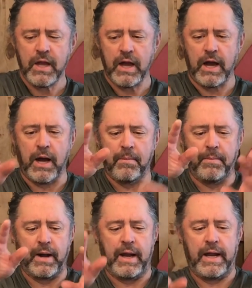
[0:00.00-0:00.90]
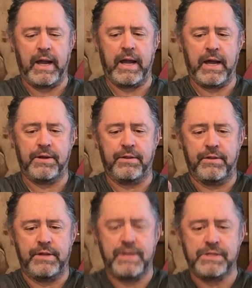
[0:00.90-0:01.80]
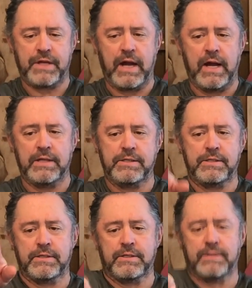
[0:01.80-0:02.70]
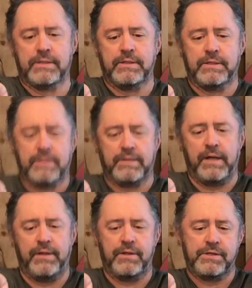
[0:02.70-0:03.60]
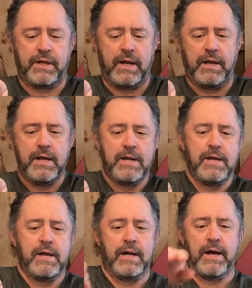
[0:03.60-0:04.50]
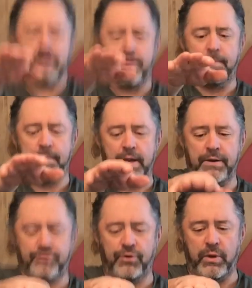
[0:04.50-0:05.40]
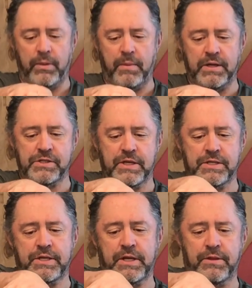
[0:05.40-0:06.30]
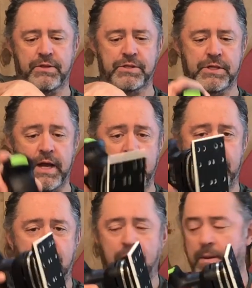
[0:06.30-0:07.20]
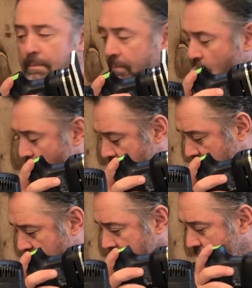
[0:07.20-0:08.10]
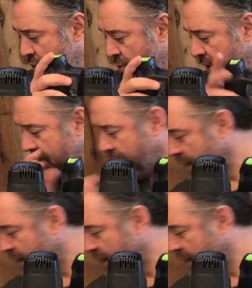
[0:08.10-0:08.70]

I had these guys and this guy, and so it made sense to get this guy. One thing I'm doing